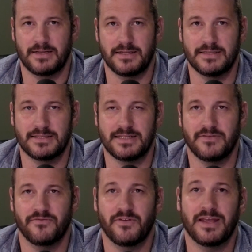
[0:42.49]
He's the,
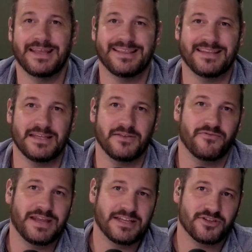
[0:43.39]
the
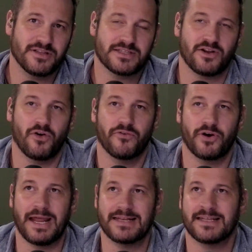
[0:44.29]
evangelist
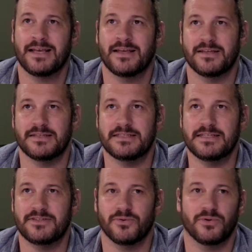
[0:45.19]
over at
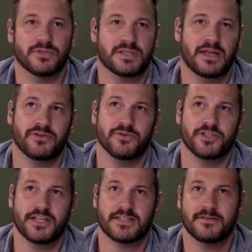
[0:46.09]
D-Tools. How are you doing,
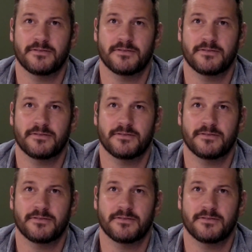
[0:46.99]
Jason?